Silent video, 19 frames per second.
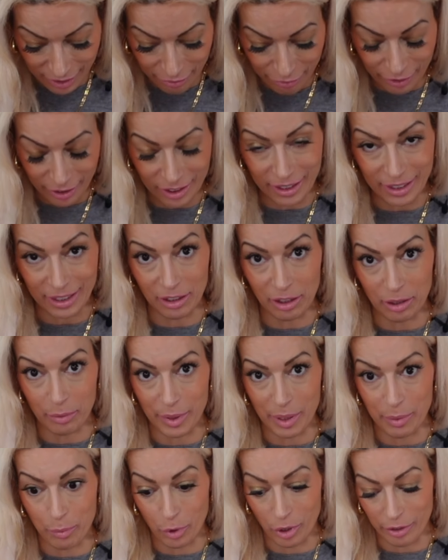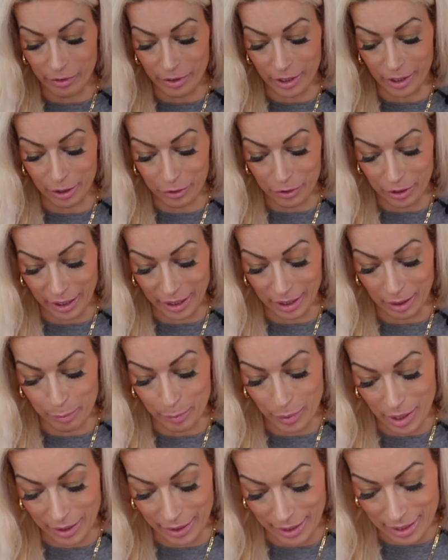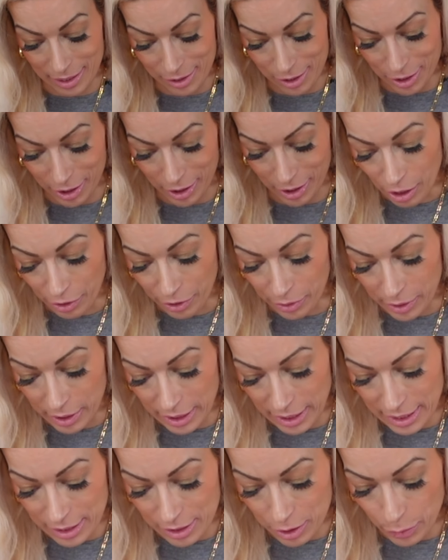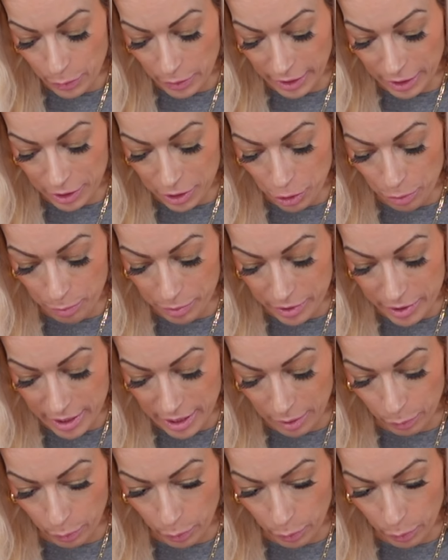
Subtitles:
feeling a little bit more of the acrylic and polyester, although it is 22%